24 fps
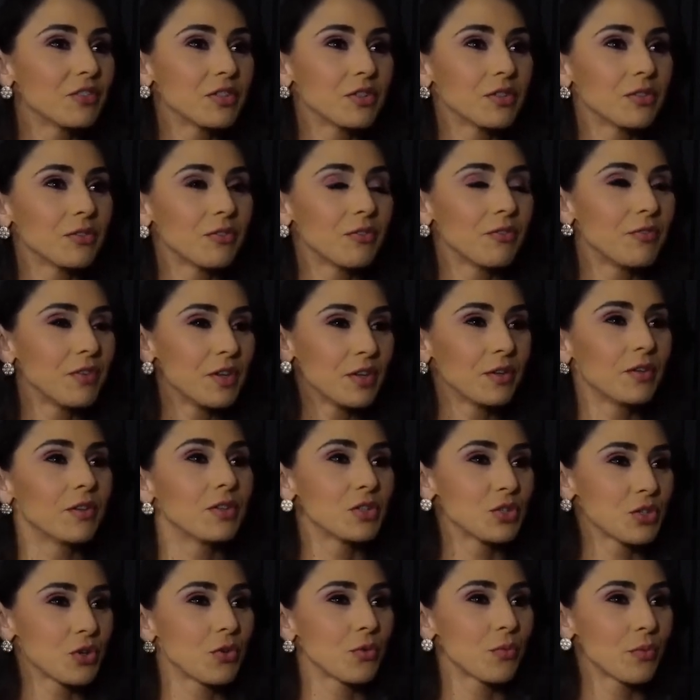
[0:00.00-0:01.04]
to feel a
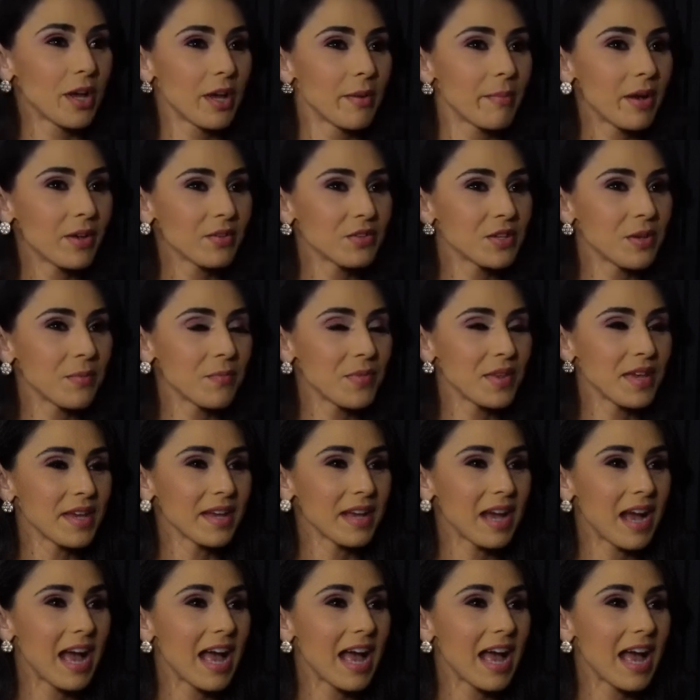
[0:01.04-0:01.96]
certain way about something,